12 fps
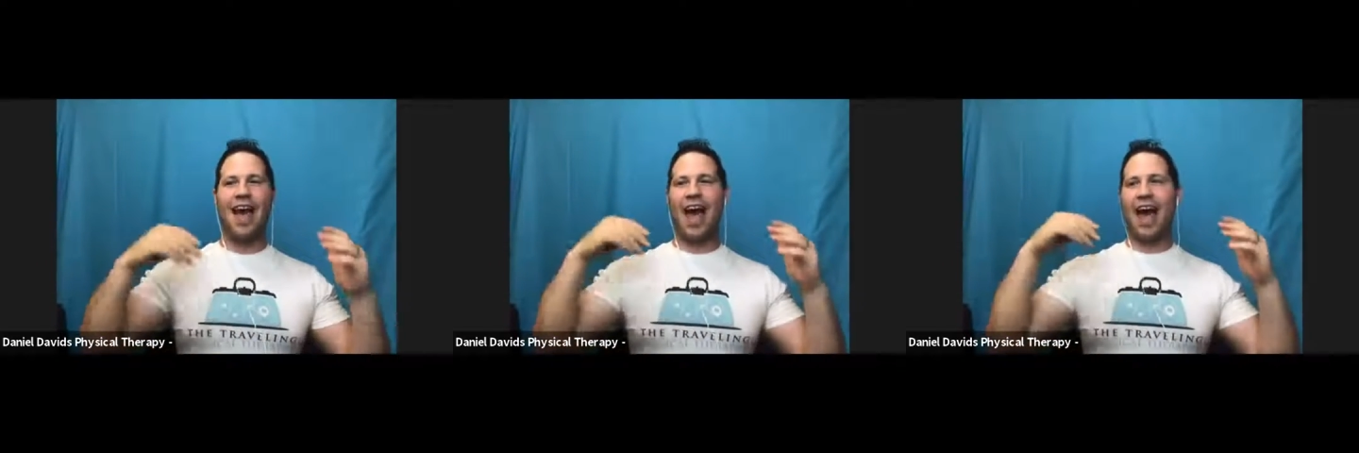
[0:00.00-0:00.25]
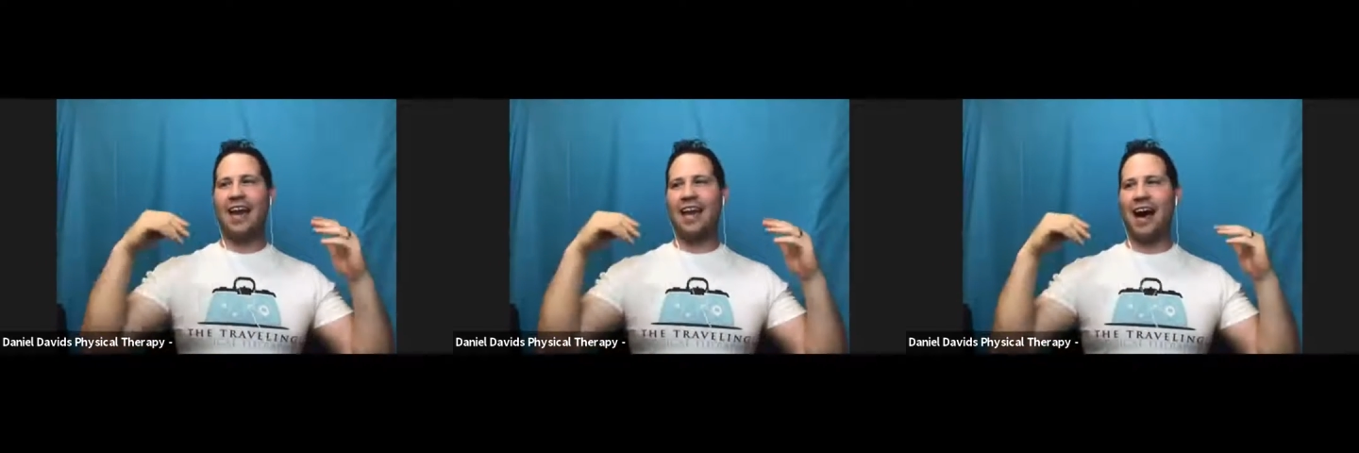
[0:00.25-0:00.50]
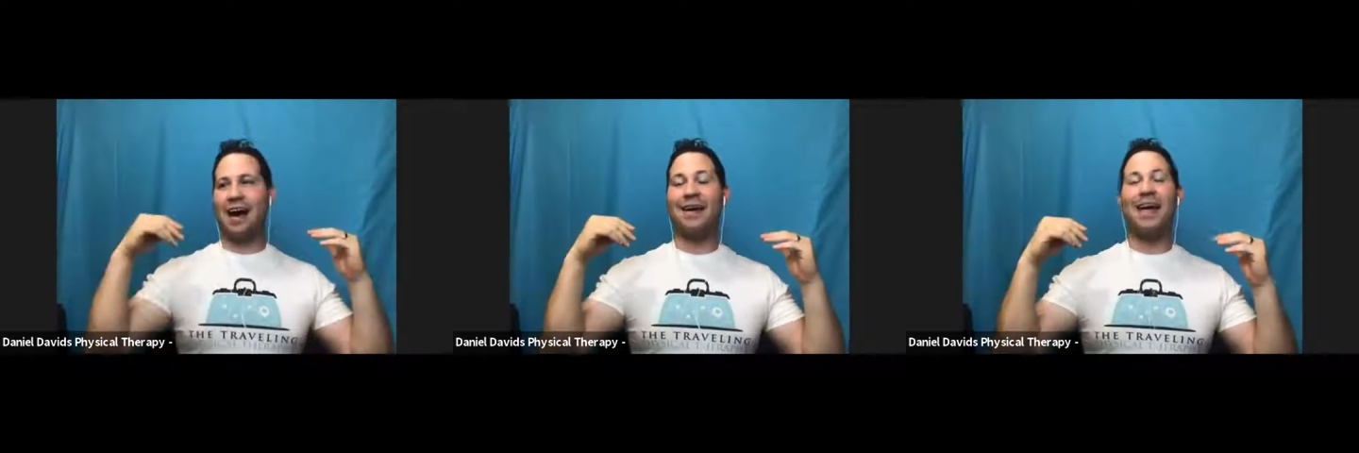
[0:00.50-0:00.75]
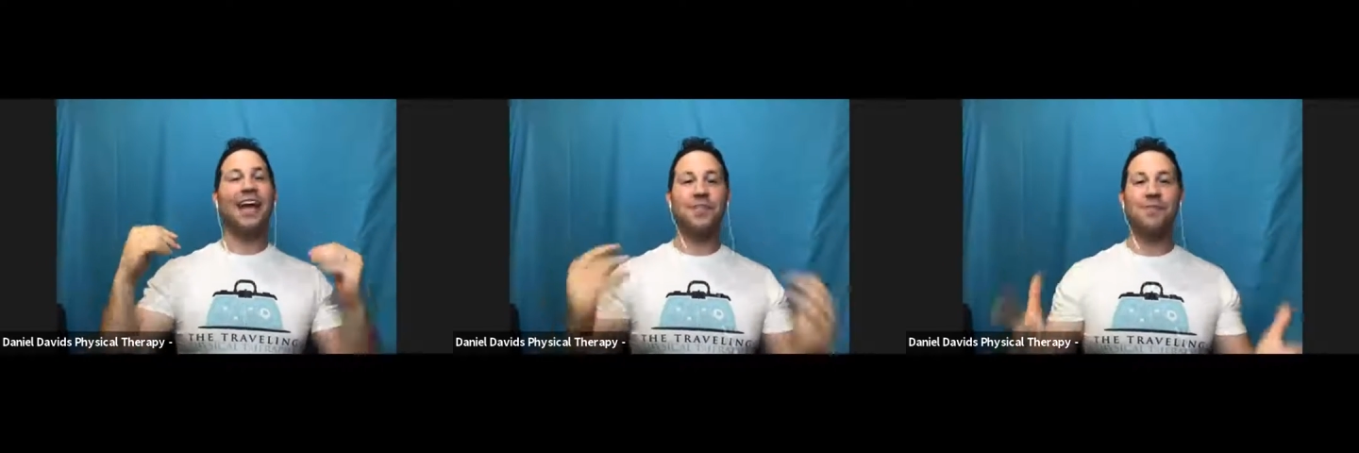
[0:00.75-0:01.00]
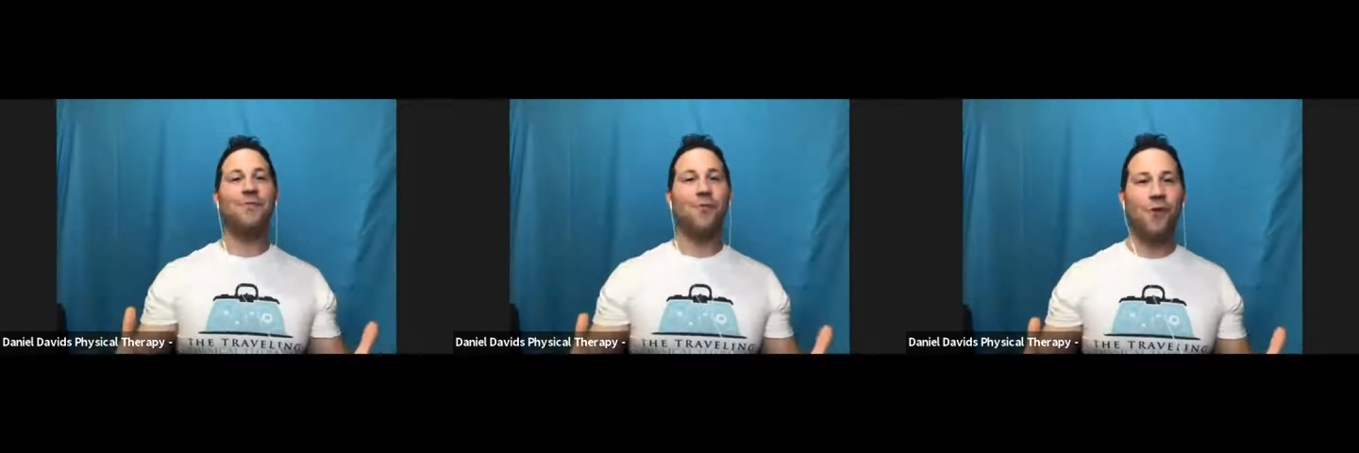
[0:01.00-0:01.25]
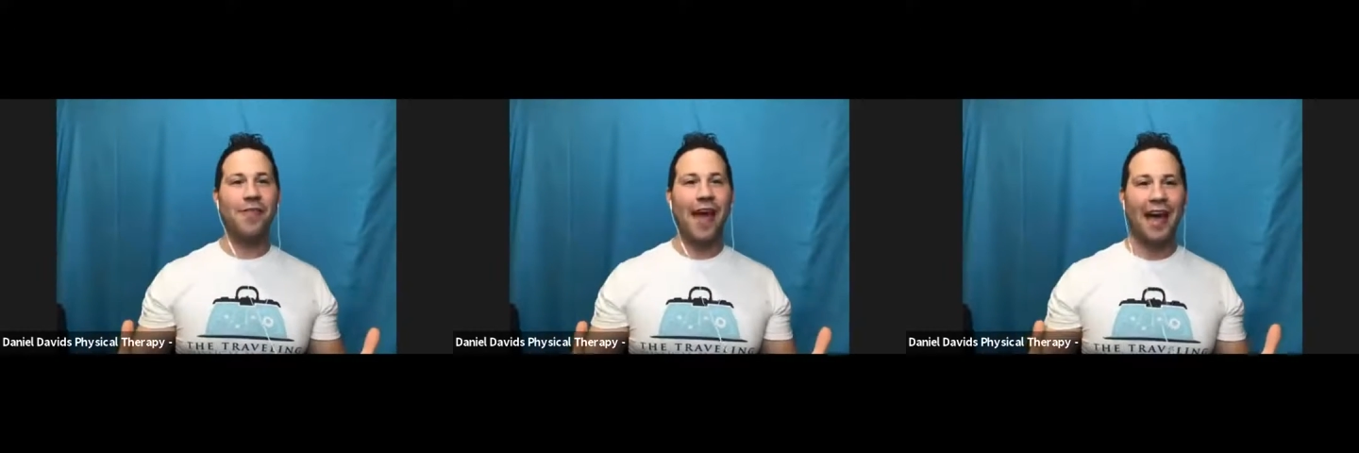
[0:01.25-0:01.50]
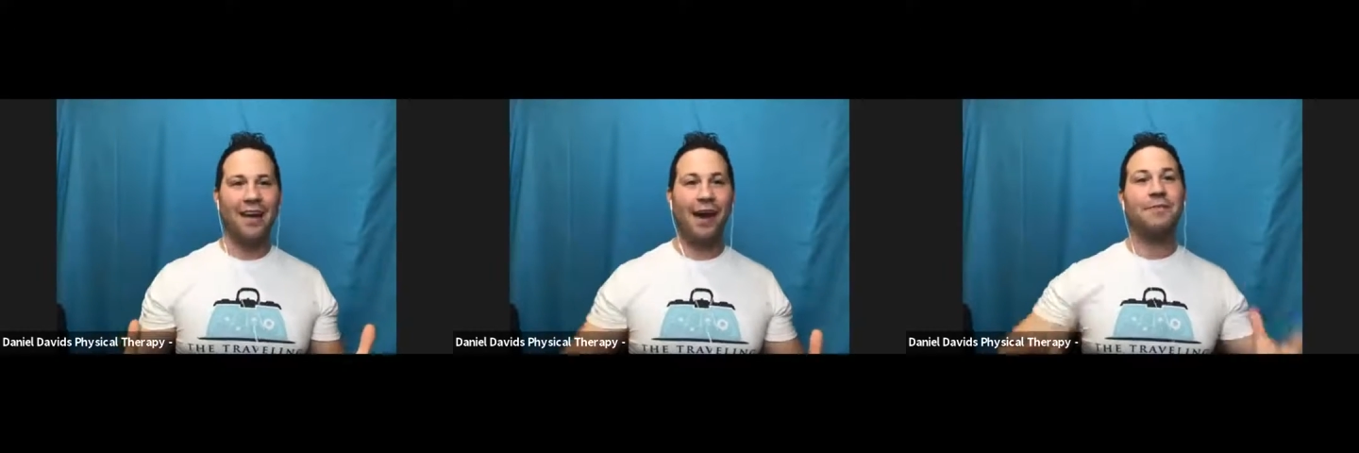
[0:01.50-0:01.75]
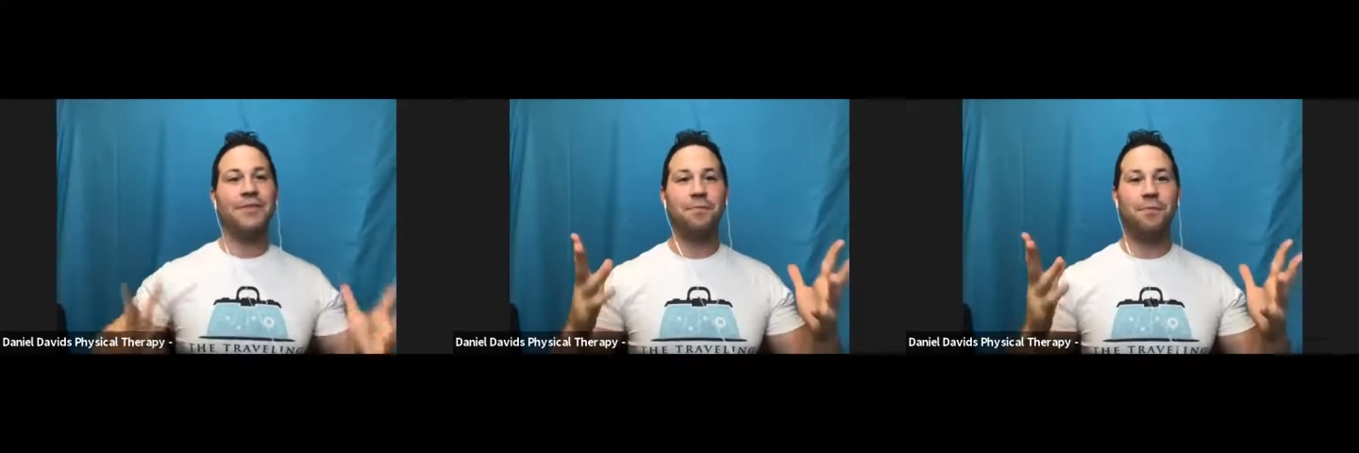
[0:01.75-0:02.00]
And actually before that, I
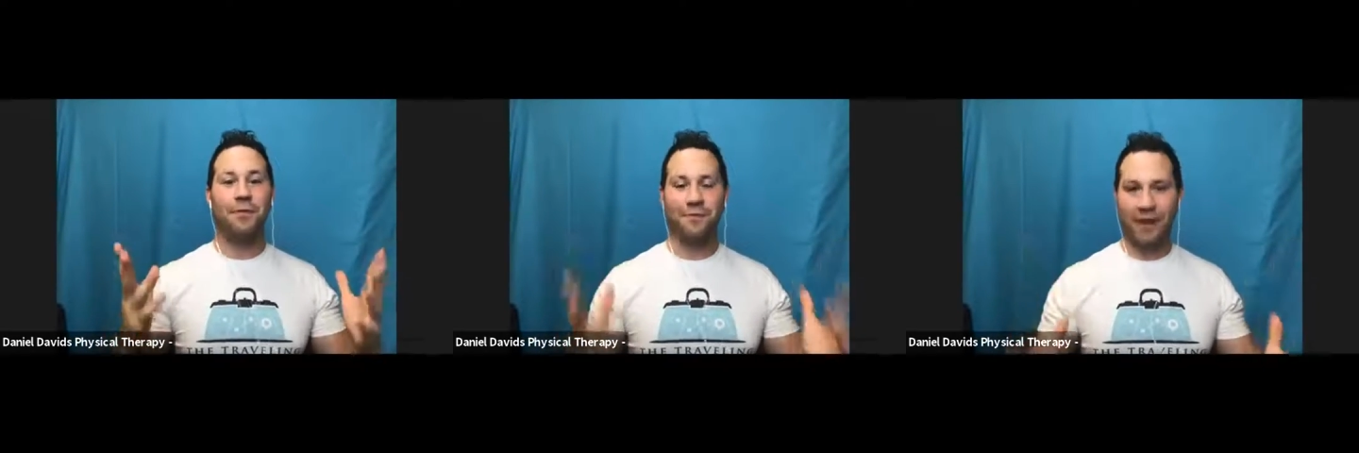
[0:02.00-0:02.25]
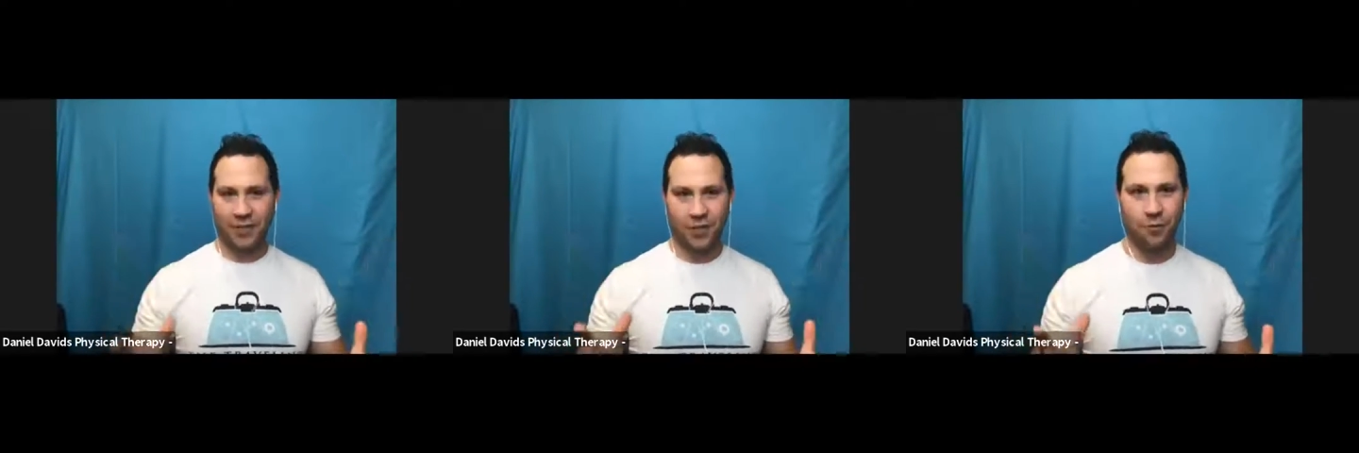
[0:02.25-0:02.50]
was a professional